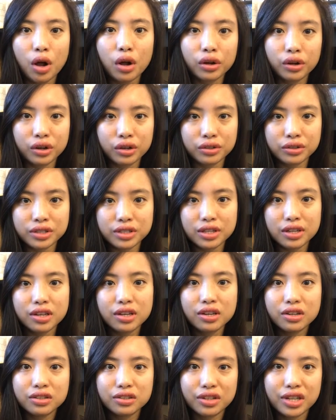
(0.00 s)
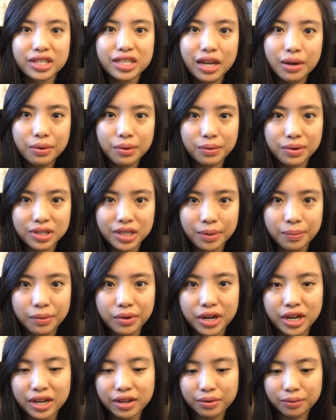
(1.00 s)
all girls. So that's how we were
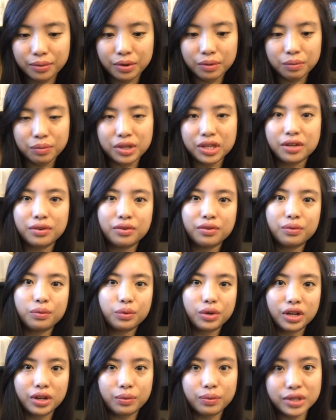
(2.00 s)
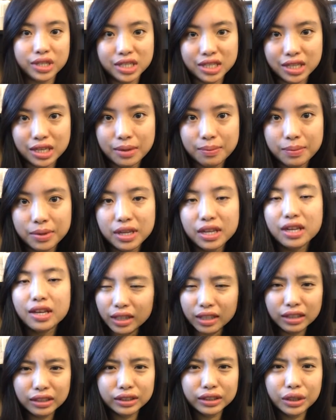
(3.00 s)
separated when we would sleep.
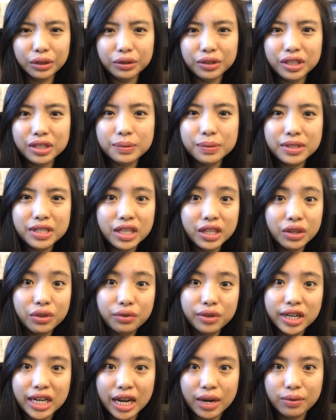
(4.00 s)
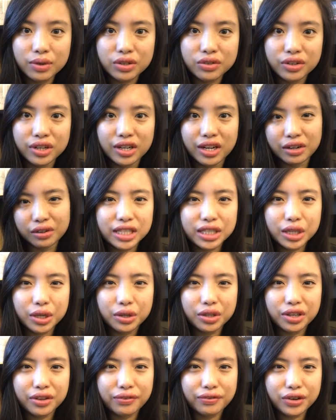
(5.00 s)
So this was a 3-day retreat, and
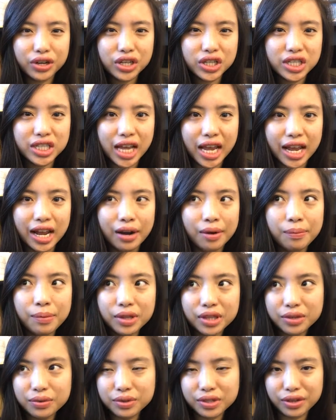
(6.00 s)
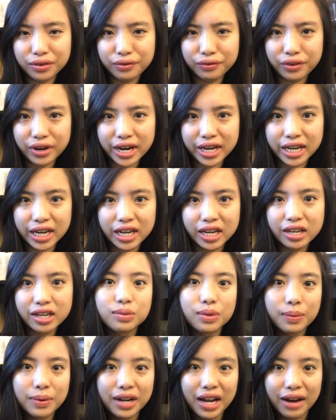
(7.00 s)
so the first day, I remember this was a Friday,
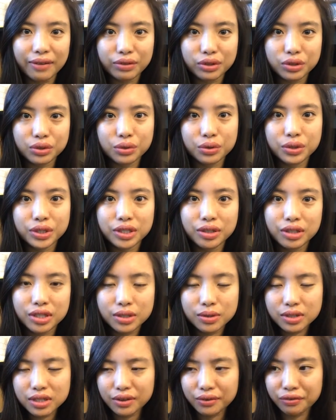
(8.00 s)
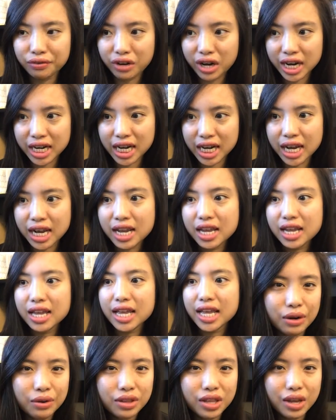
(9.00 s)
because we went after school, so this was a Friday.
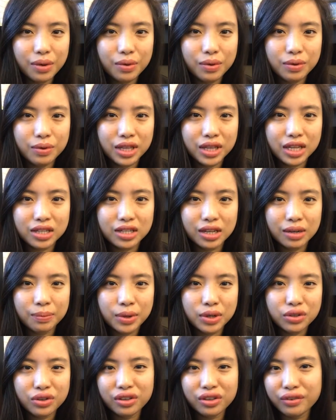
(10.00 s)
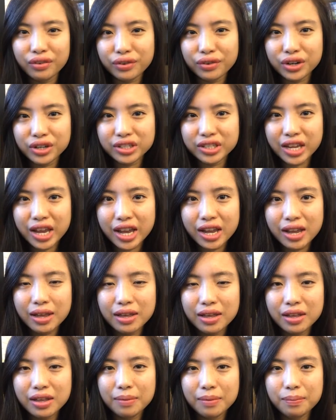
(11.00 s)
I don't think we really did much on the first day,
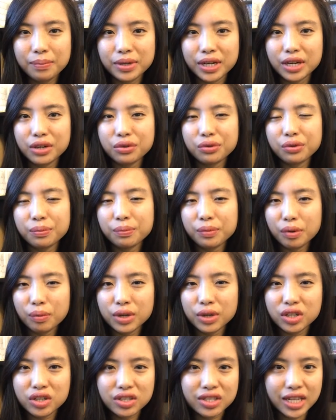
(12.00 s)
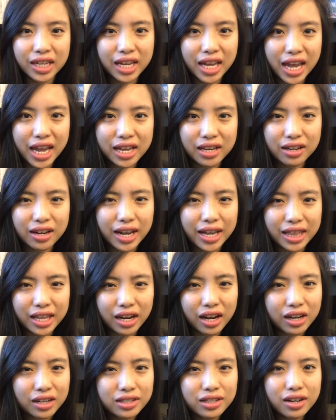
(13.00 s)
but I do remember we just like ate, I
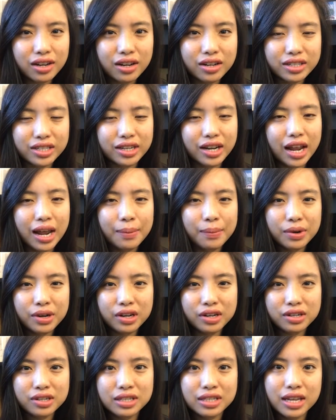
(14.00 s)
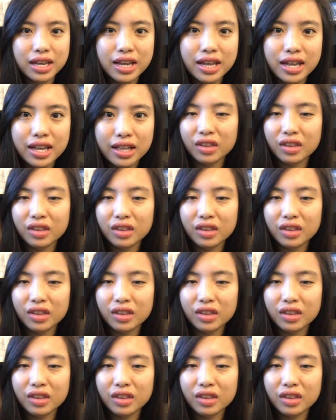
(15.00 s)
think, hot dogs and hamburgers.